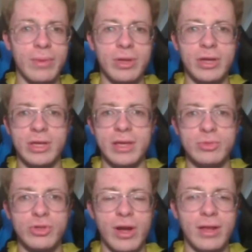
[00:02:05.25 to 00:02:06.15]
I'm going to keep
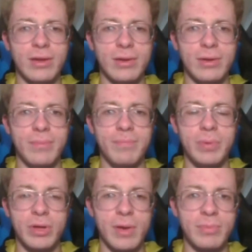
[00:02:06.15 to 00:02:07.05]
trying to
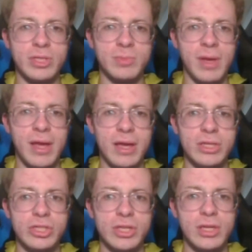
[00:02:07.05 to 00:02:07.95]
build up this
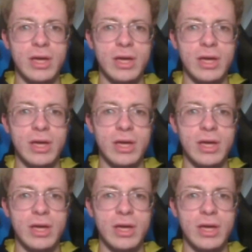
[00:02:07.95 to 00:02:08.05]
page